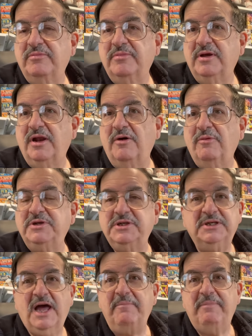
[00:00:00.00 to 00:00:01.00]
you know, which
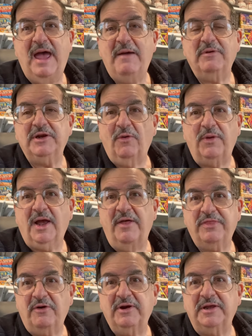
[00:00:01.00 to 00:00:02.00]
is not bad when you only got
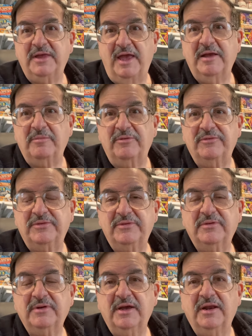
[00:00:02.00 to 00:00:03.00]
30 tables,
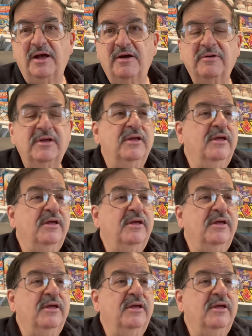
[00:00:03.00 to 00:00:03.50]
you know.